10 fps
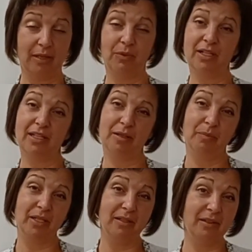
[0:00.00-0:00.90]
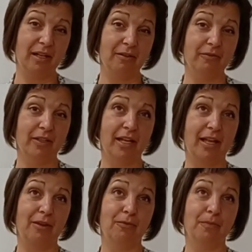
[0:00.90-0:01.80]
I want to get a bit of
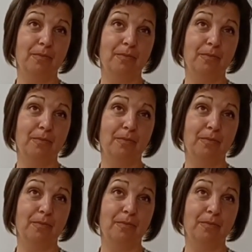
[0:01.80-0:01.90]
a